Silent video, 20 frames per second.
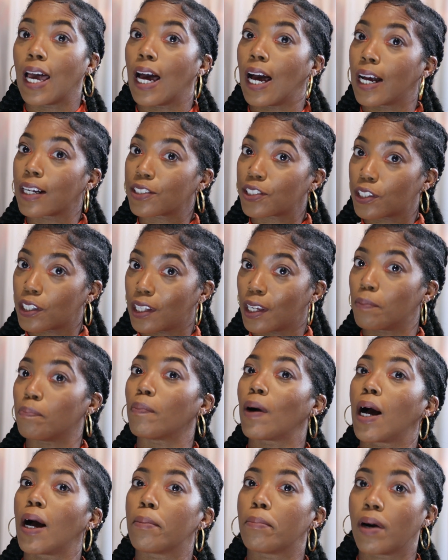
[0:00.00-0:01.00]
Actually,
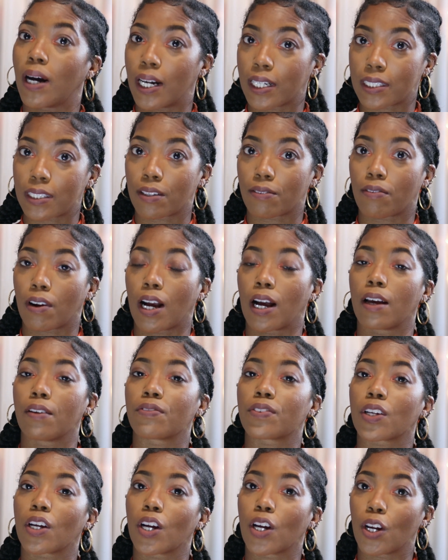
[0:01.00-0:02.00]
my box
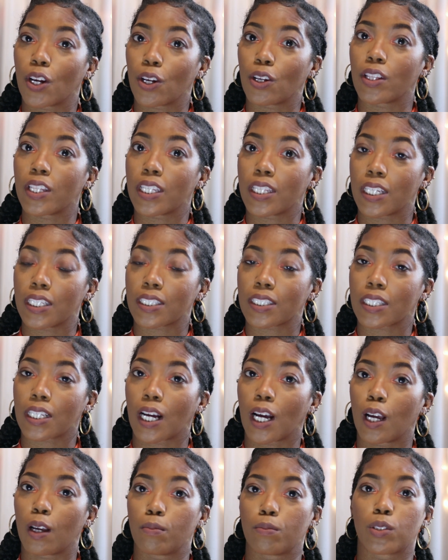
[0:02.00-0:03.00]
arrived early this
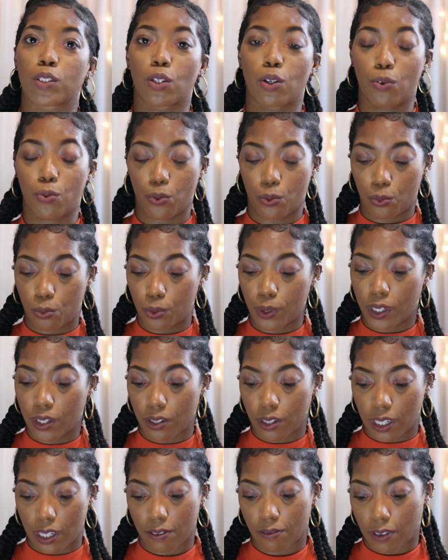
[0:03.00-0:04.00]
time. So we
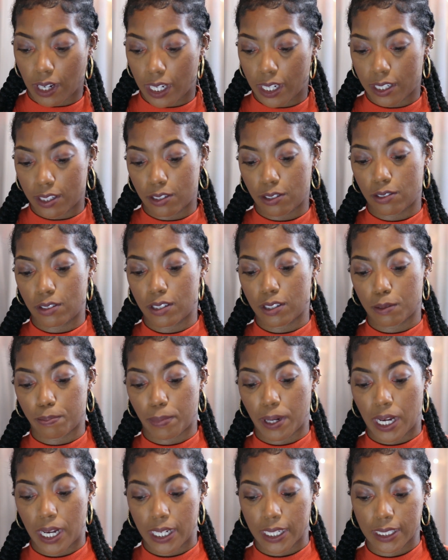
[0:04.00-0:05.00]
can get right into this
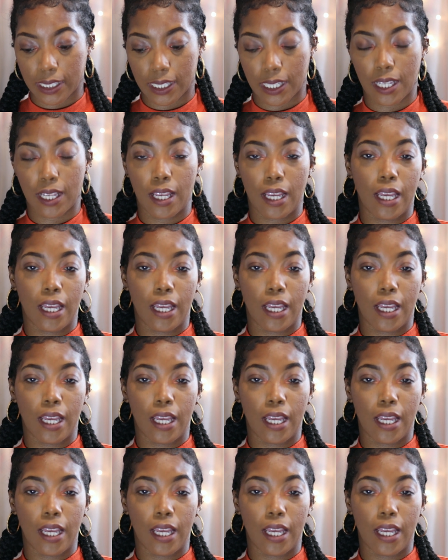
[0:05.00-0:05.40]
box.